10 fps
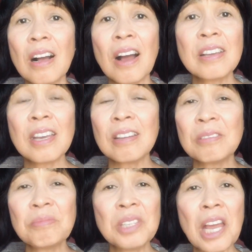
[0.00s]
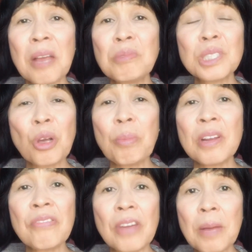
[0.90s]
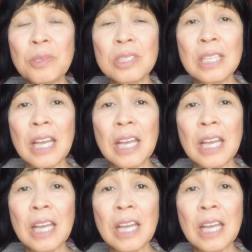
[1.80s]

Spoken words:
I can name so many famous